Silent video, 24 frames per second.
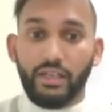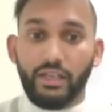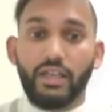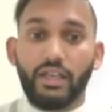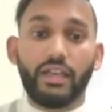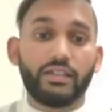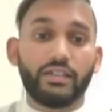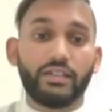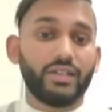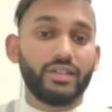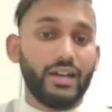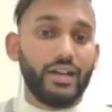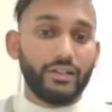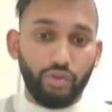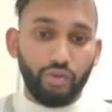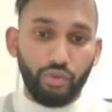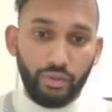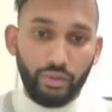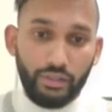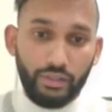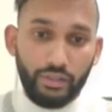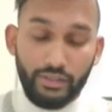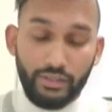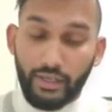starts to
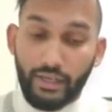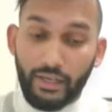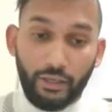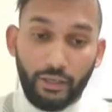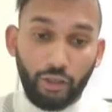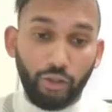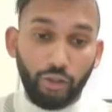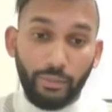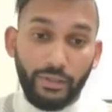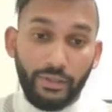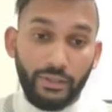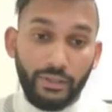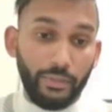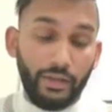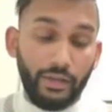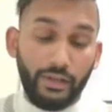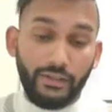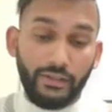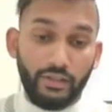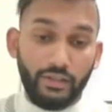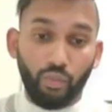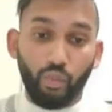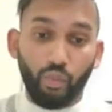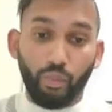release the catecholamines because
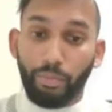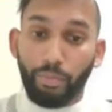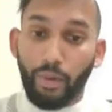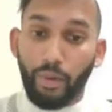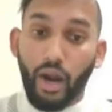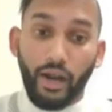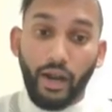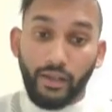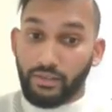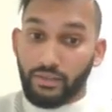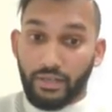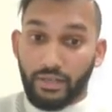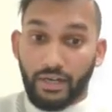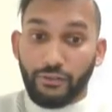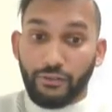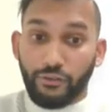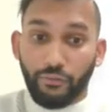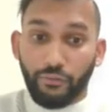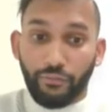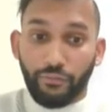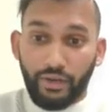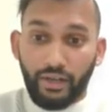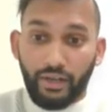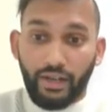the body starts to
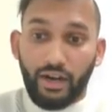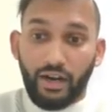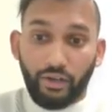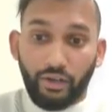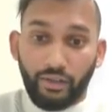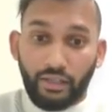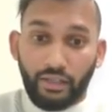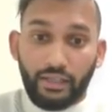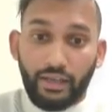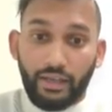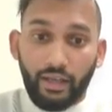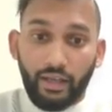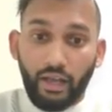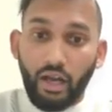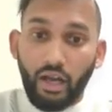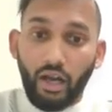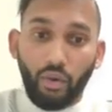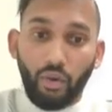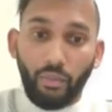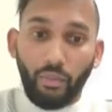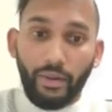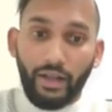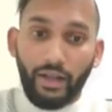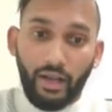freak out. They're like,
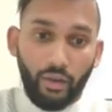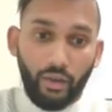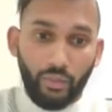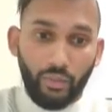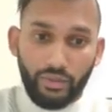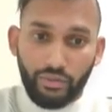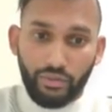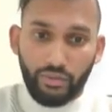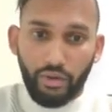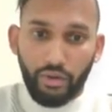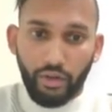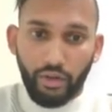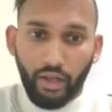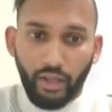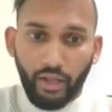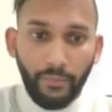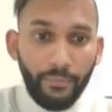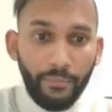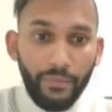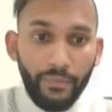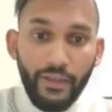oh my god, what's going on?